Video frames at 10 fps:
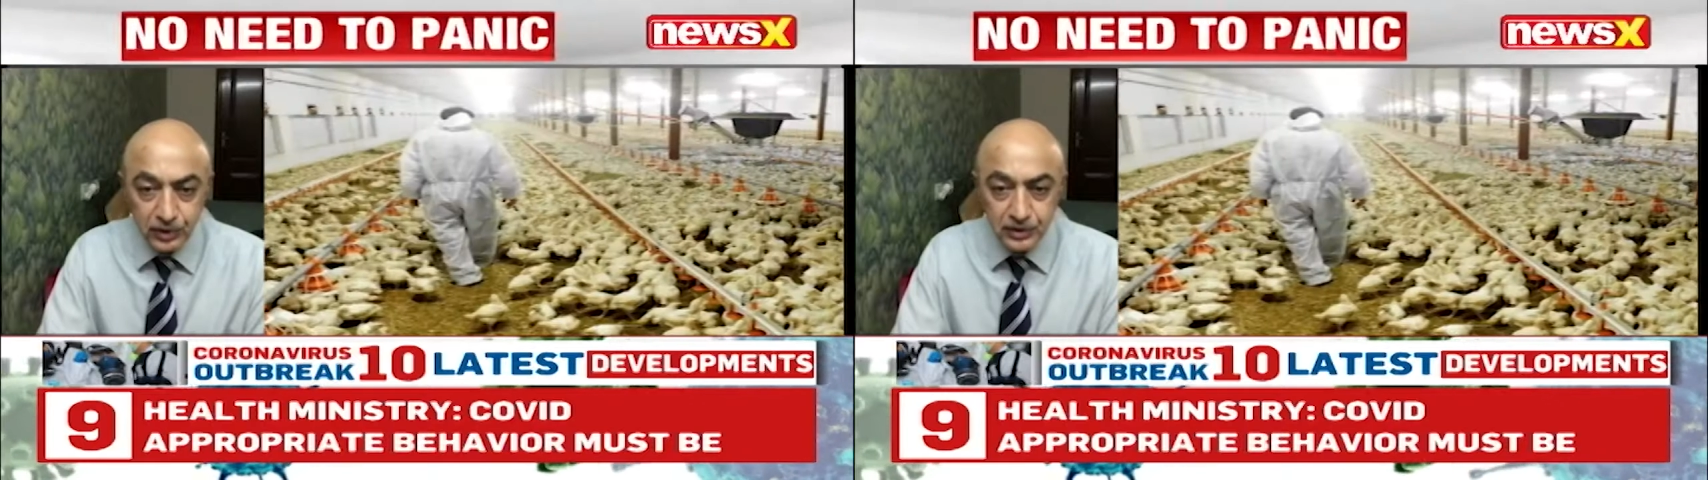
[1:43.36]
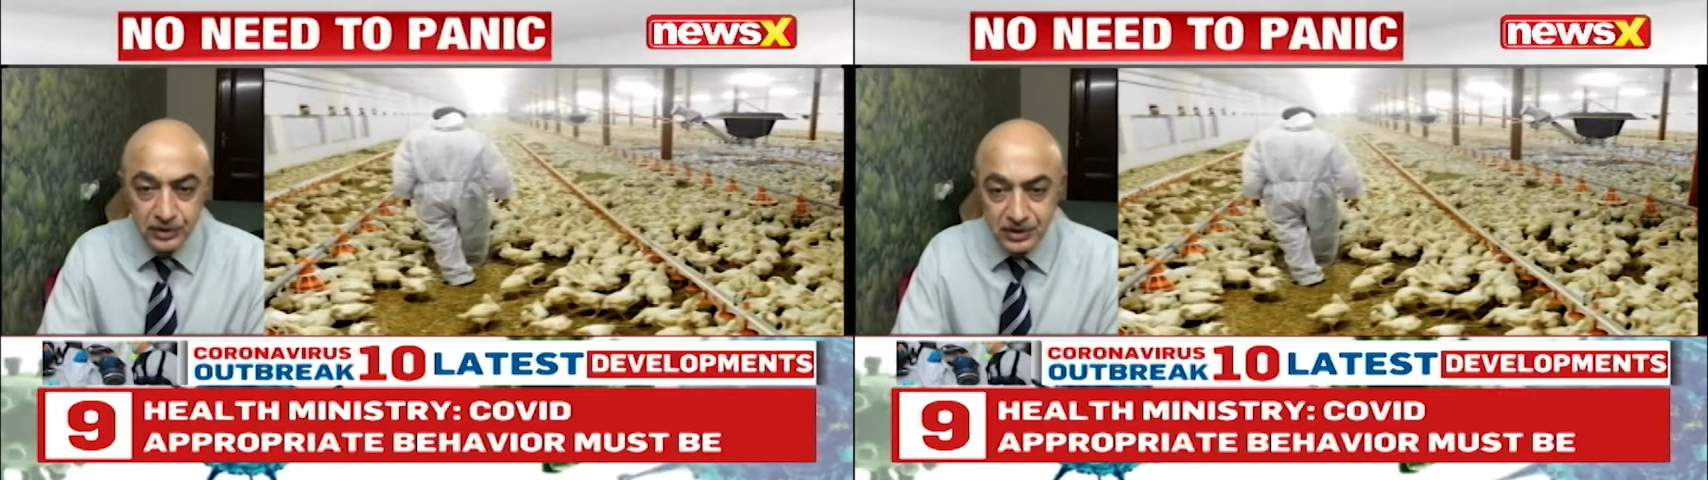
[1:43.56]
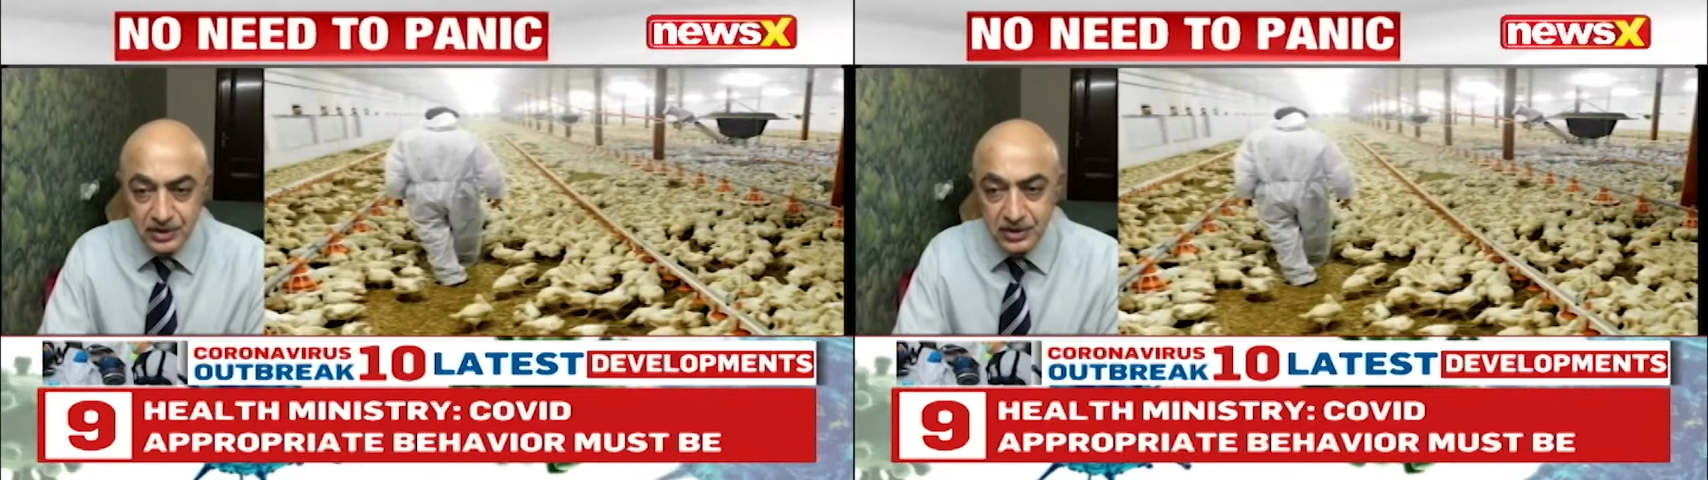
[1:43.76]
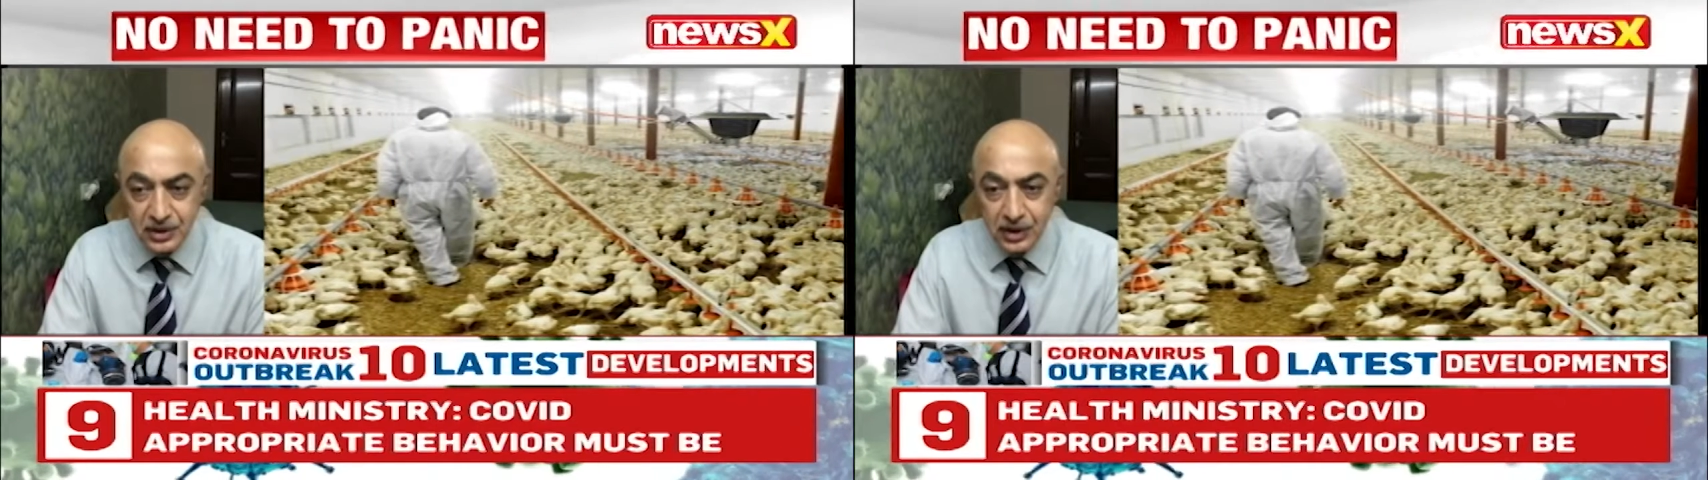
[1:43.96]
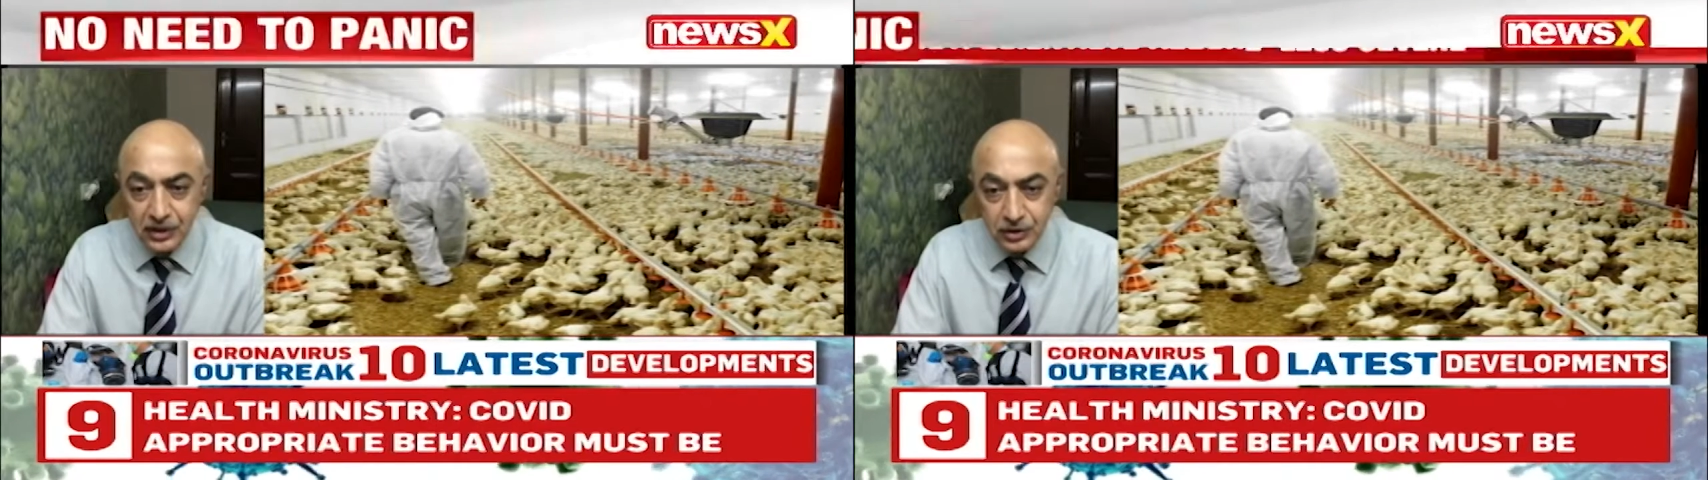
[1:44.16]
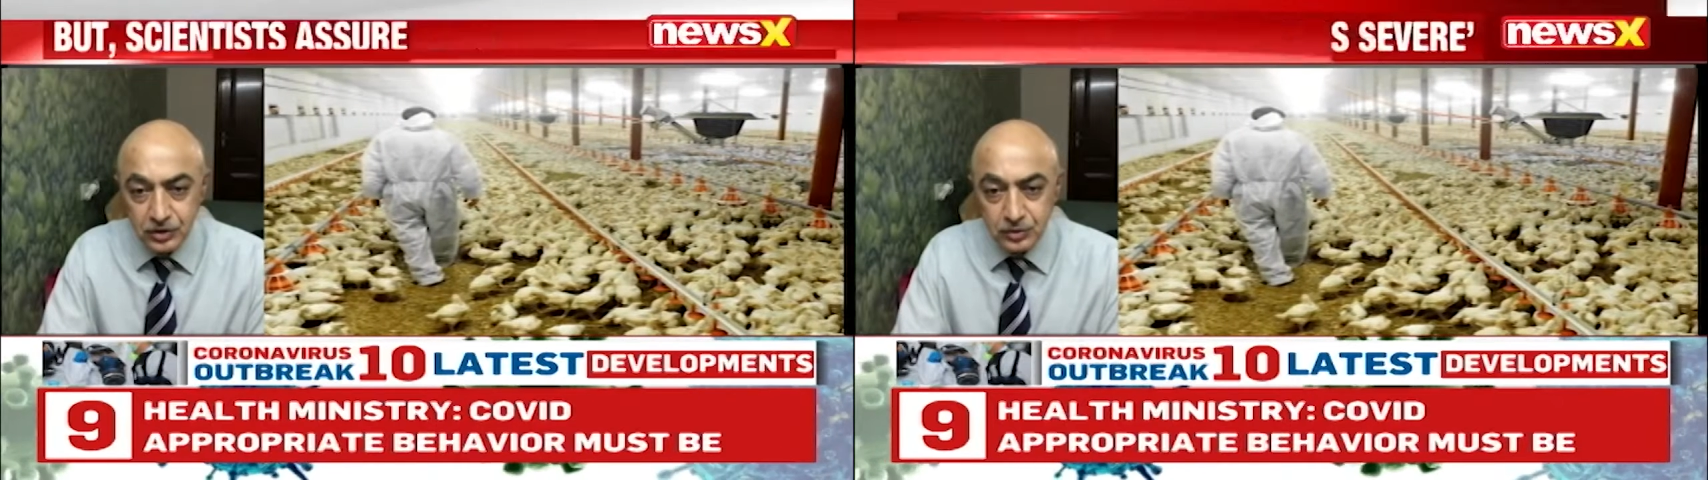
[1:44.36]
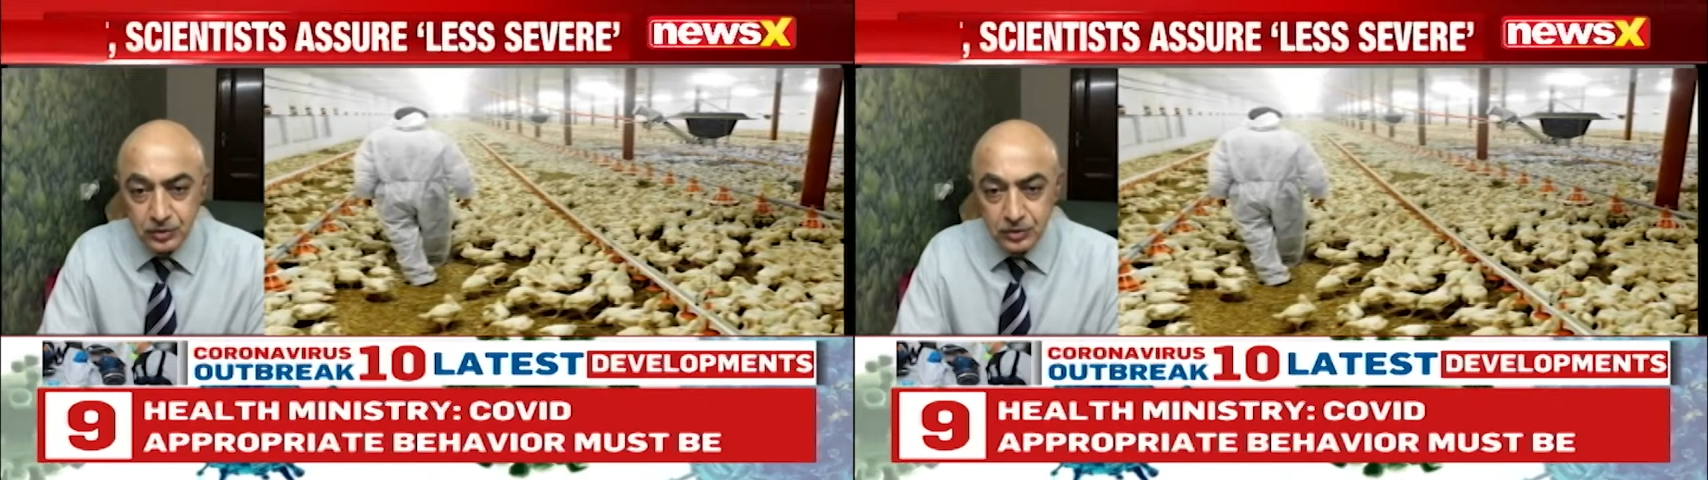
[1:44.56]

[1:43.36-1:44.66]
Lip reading: in this. This